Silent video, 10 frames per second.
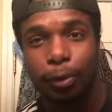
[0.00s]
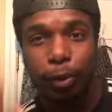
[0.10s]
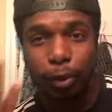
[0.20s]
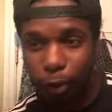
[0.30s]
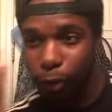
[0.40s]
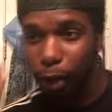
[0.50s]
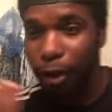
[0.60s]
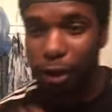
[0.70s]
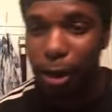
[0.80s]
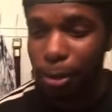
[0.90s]
So I
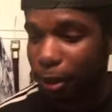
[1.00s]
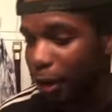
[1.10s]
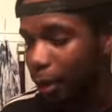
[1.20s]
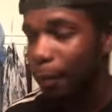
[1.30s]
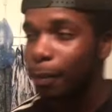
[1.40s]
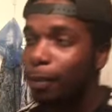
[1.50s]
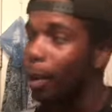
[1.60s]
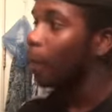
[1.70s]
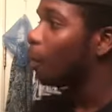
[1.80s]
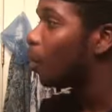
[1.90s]
grabbed it, right? I
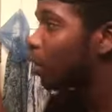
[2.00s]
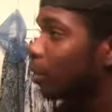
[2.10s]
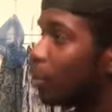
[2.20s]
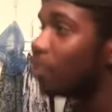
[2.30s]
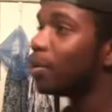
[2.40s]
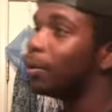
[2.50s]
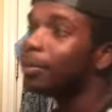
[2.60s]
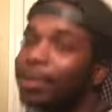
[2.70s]
walk in over now.